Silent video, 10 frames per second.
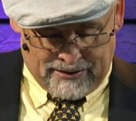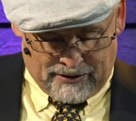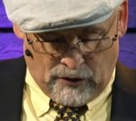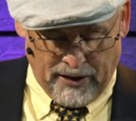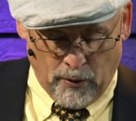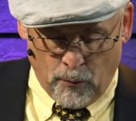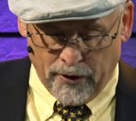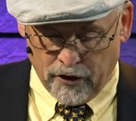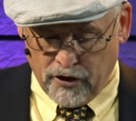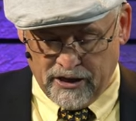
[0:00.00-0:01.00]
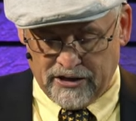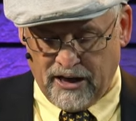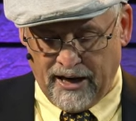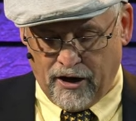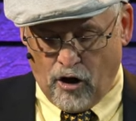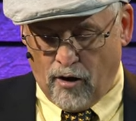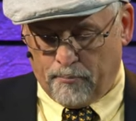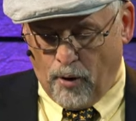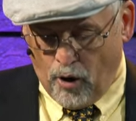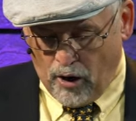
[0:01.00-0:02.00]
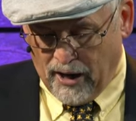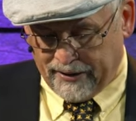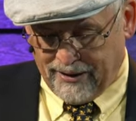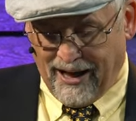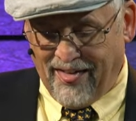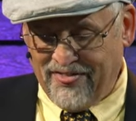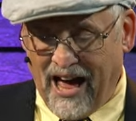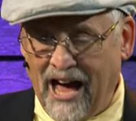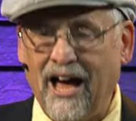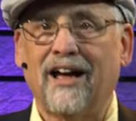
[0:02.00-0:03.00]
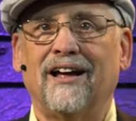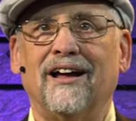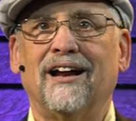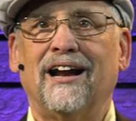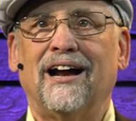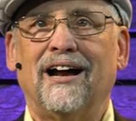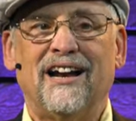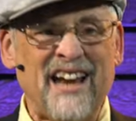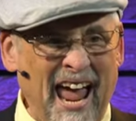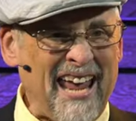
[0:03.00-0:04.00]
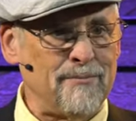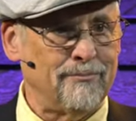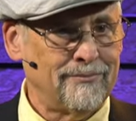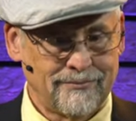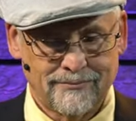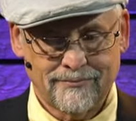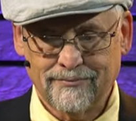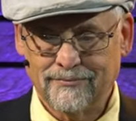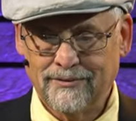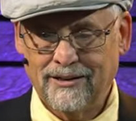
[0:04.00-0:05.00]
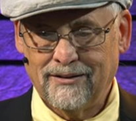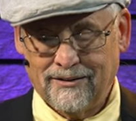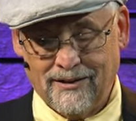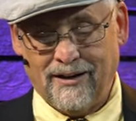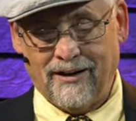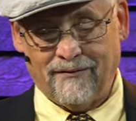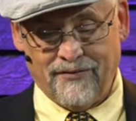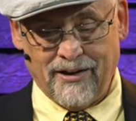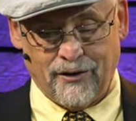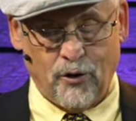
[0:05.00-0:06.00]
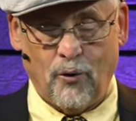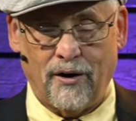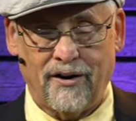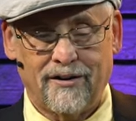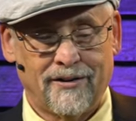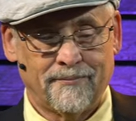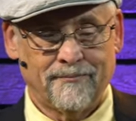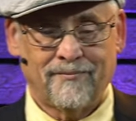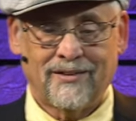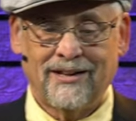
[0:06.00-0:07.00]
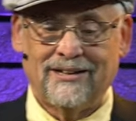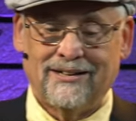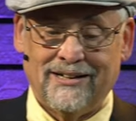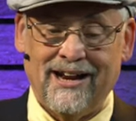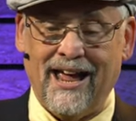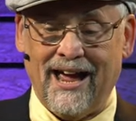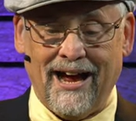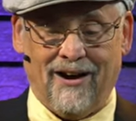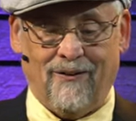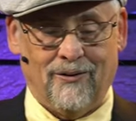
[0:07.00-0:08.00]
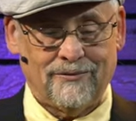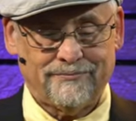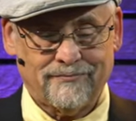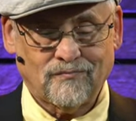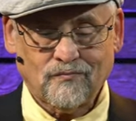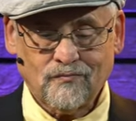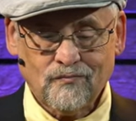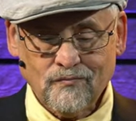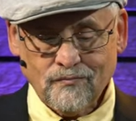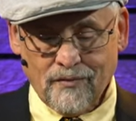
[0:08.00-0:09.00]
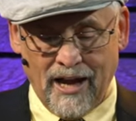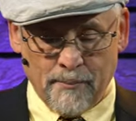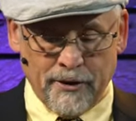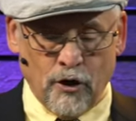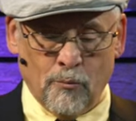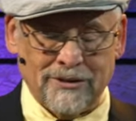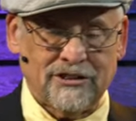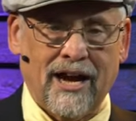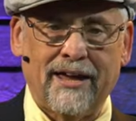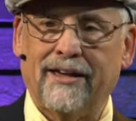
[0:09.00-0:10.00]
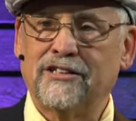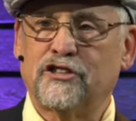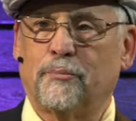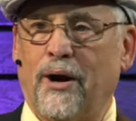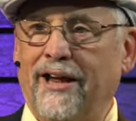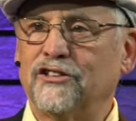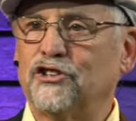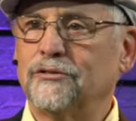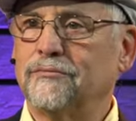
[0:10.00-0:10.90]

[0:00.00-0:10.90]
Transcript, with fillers: Okay, we're going to take upon the name of the Lord. Now, I many you know Messiah is the branch?